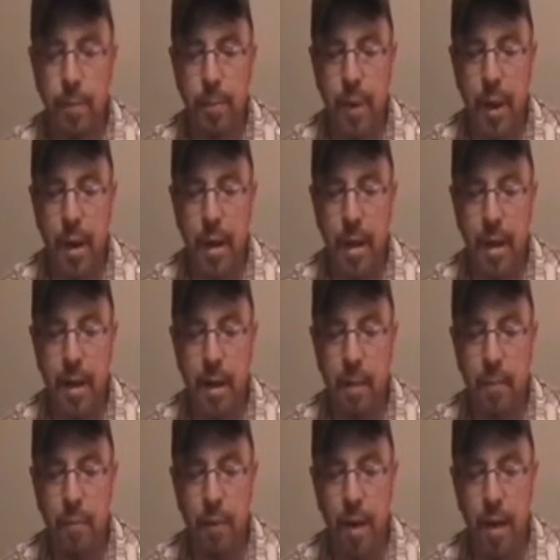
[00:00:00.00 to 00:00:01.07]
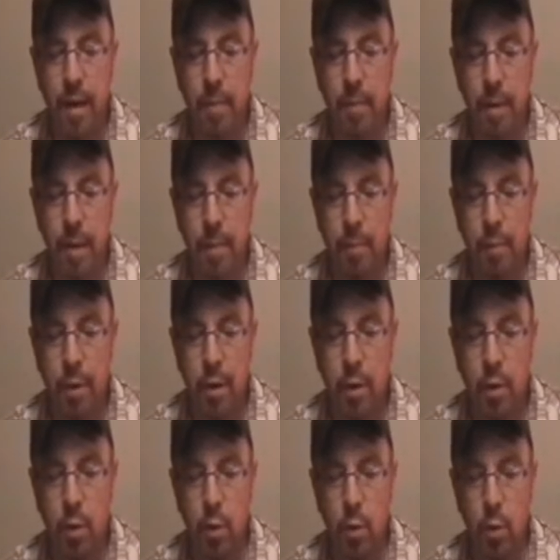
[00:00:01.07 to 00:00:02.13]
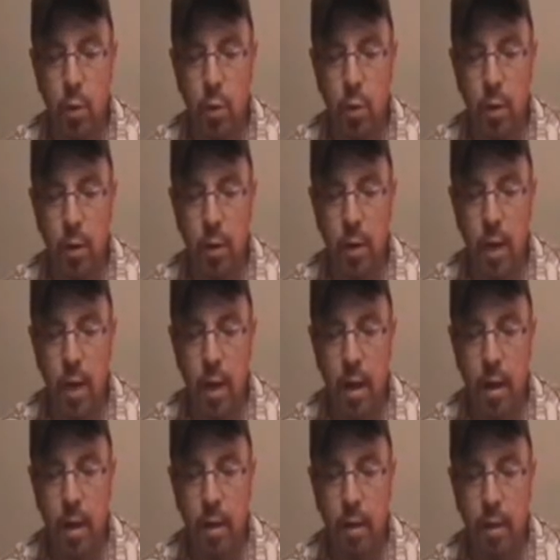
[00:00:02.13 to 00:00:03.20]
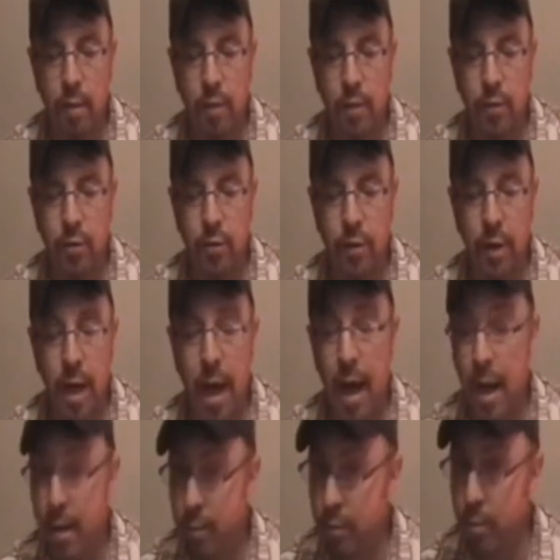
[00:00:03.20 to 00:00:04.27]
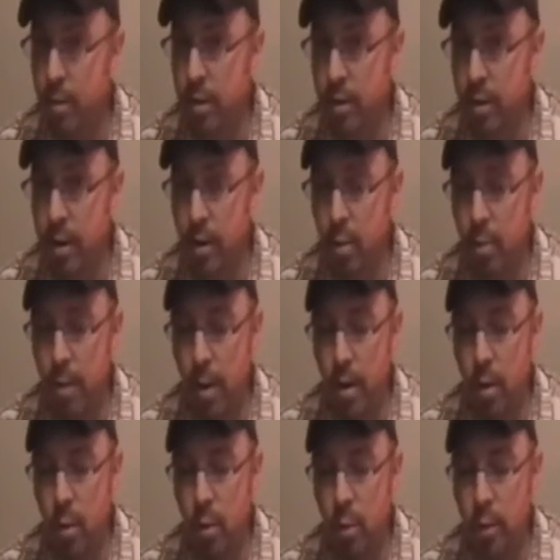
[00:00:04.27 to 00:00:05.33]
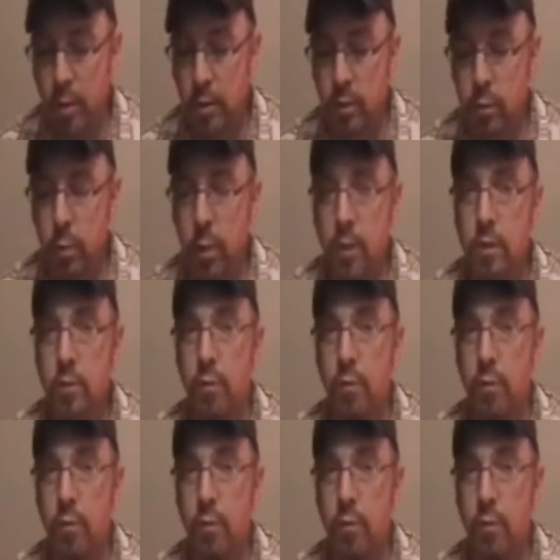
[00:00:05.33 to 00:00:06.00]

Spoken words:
but he ended up finding me a pretty cool official guide from Nintendo Power, which was